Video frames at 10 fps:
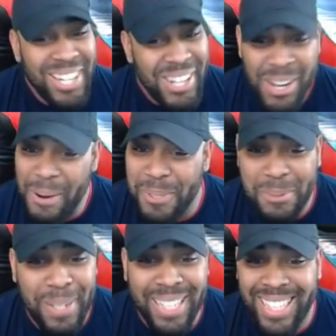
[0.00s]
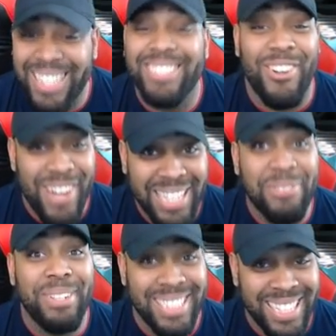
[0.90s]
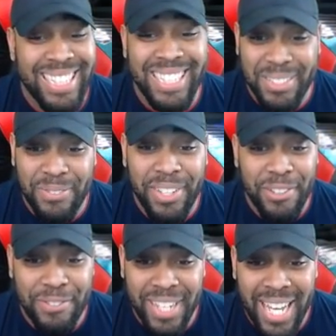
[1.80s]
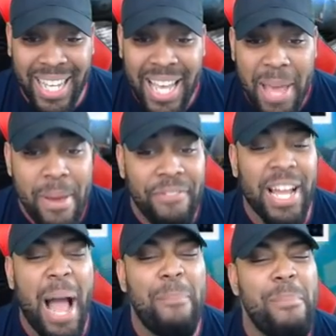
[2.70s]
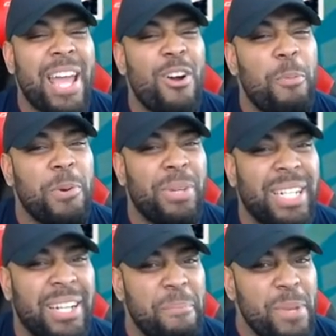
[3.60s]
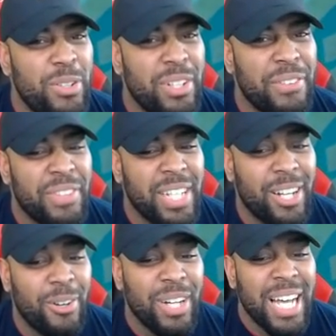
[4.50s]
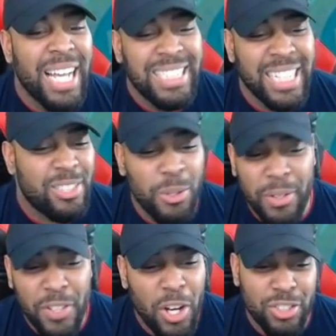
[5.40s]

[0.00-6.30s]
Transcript: Almost press X. Y'all gonna have to wait till the end of this video for that. Matter of fact, I might open one in the middle of the video just so if y'all